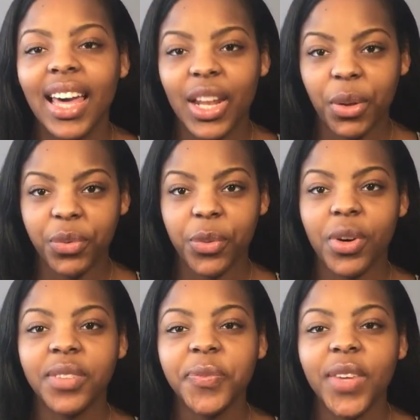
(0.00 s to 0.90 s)
Hello
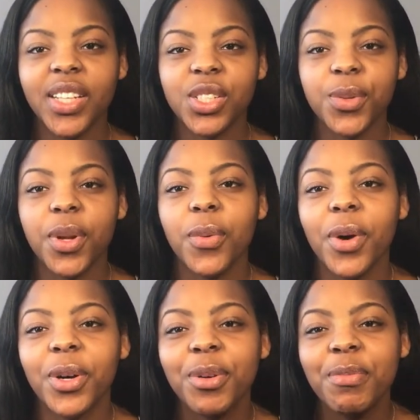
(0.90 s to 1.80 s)
everyone, I just want to
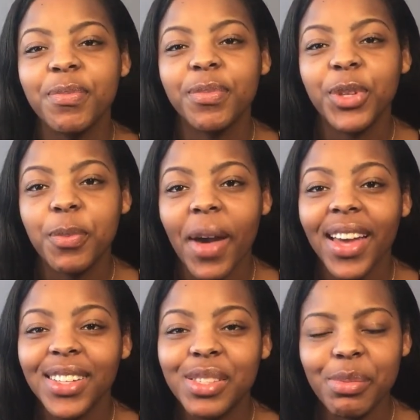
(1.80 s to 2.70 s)
welcome you
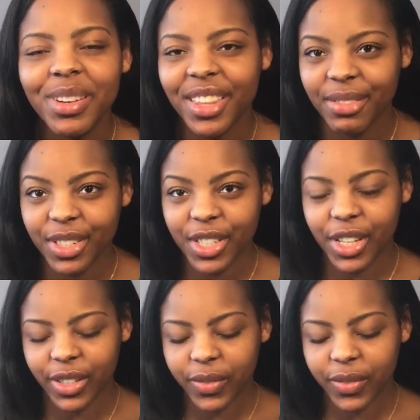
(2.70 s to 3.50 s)
back to another video.